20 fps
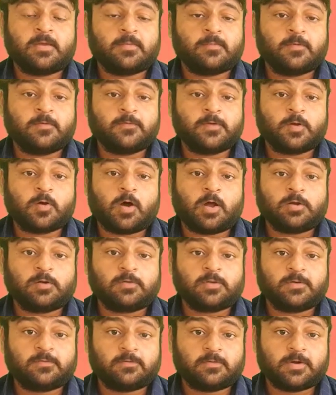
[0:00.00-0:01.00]
Moving on to
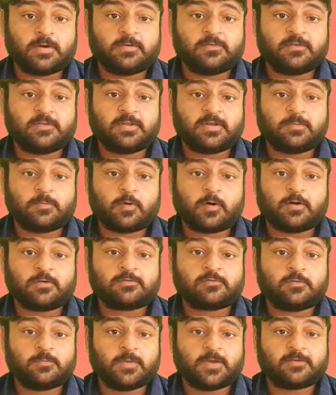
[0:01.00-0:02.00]
the words in the
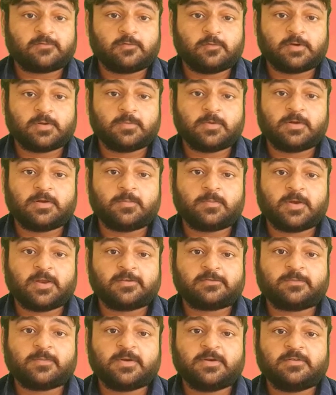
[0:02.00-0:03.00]
box to make suitable
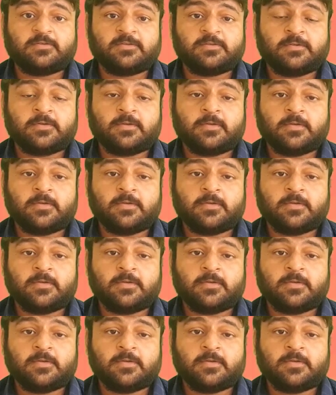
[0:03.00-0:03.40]
replacements.